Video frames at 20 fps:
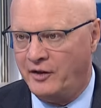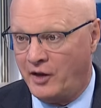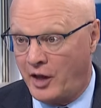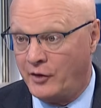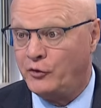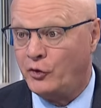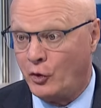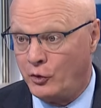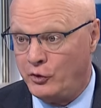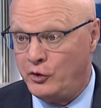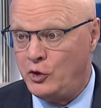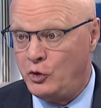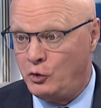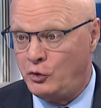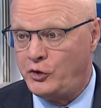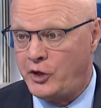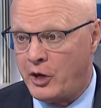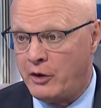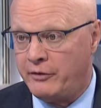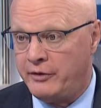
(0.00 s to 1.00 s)
And so do
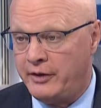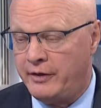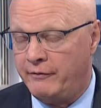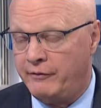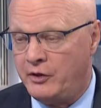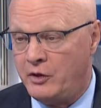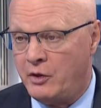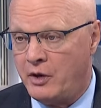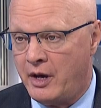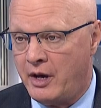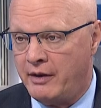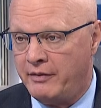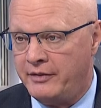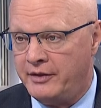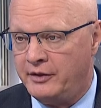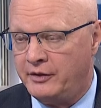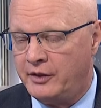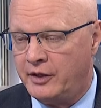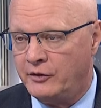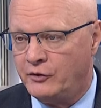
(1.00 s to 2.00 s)
you share the view,
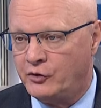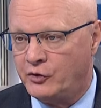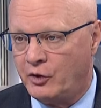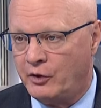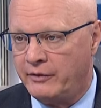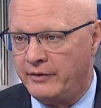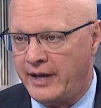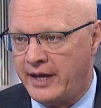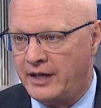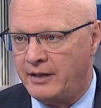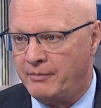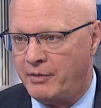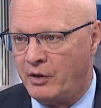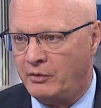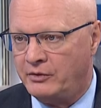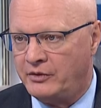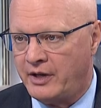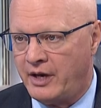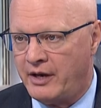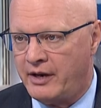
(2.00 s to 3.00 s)
the concern then
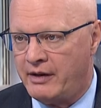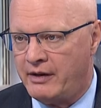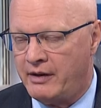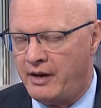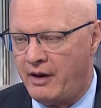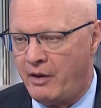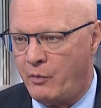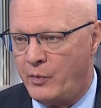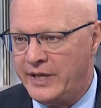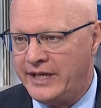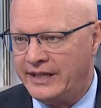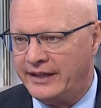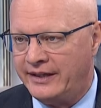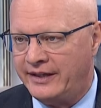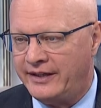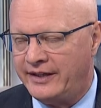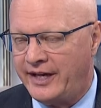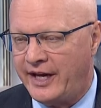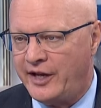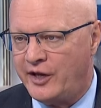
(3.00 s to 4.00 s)
about a
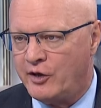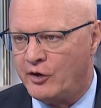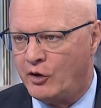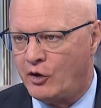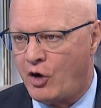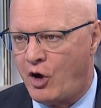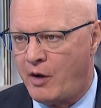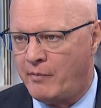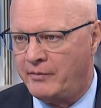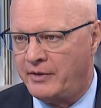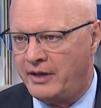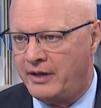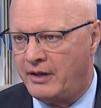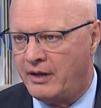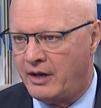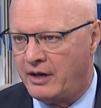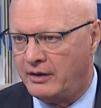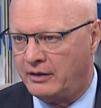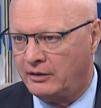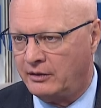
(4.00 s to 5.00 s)
weakening Canadian
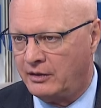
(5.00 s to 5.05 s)
economy